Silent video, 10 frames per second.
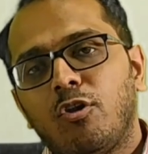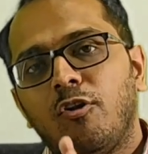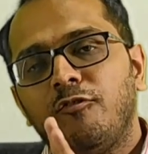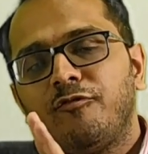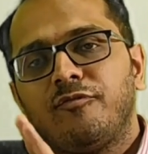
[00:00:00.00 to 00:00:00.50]

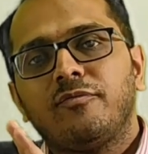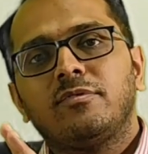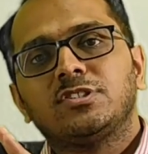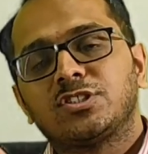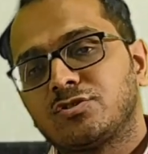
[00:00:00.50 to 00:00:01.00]
of
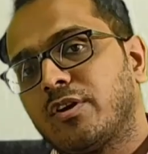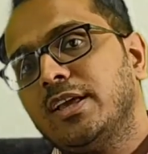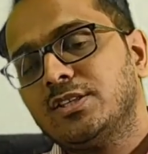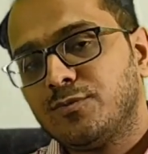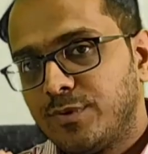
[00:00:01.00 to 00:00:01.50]

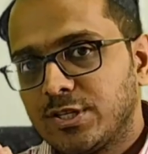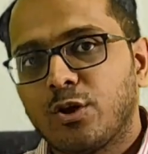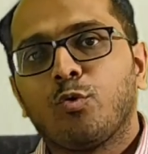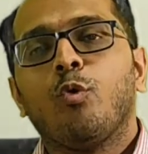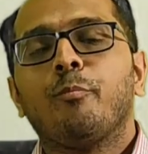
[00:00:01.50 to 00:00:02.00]
strikes which
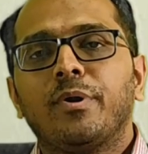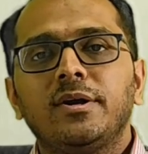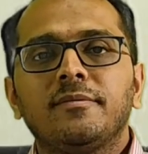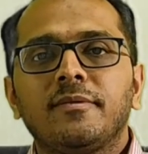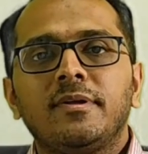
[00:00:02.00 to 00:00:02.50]
are open,